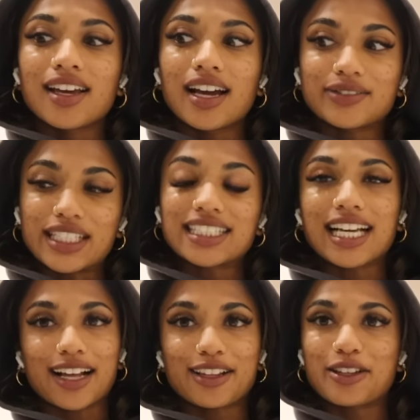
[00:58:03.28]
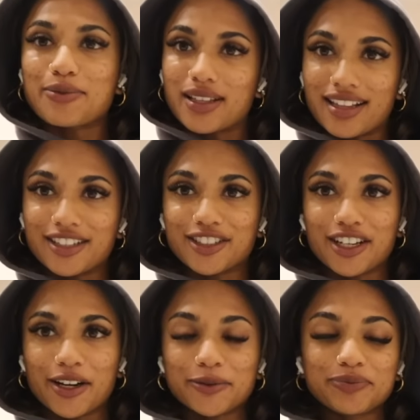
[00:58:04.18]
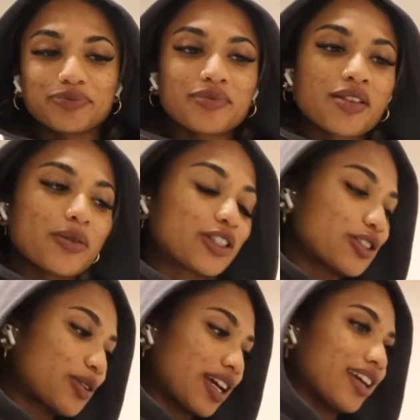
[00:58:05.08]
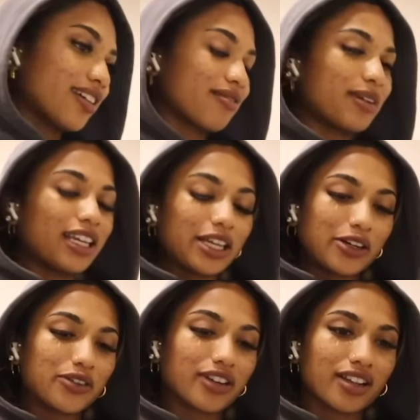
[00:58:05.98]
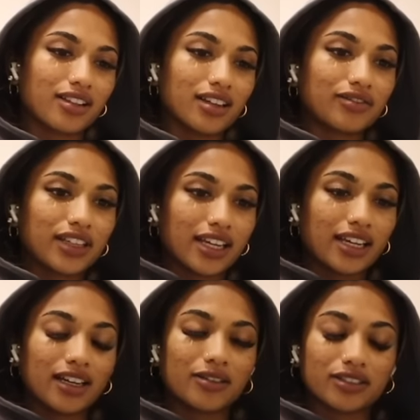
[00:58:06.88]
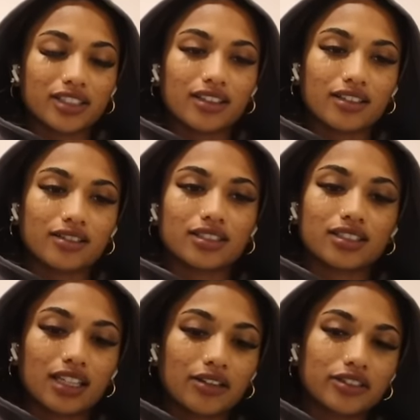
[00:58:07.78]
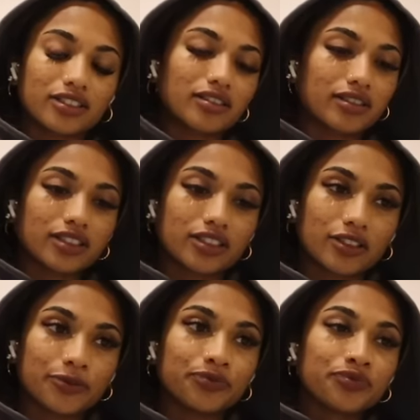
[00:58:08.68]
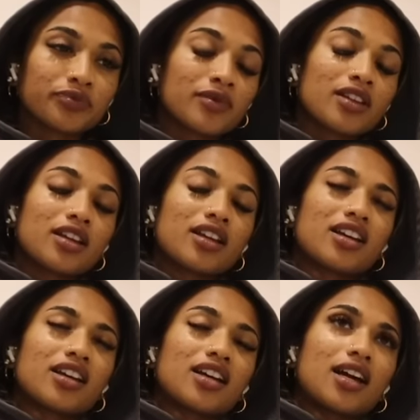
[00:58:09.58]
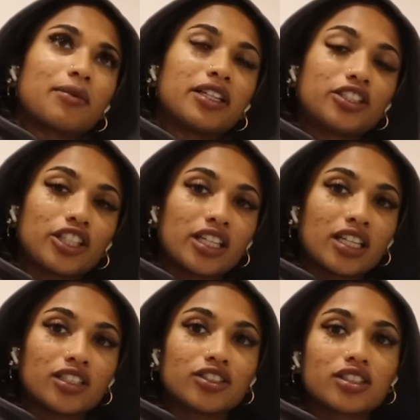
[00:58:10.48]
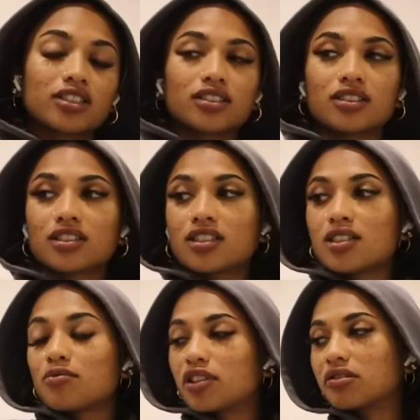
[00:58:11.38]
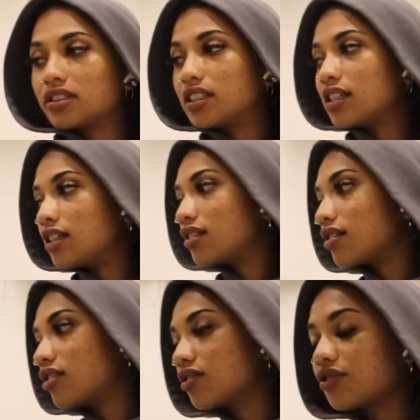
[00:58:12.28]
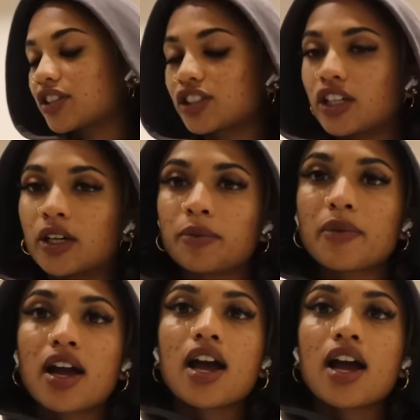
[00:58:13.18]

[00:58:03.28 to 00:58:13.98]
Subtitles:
I have to take a taxi to the police station now. Which is okay, because my layover, I still have like 8 hours, I think, or 6 hours or something. So I'm going to change, brush my teeth, you know, freshen up,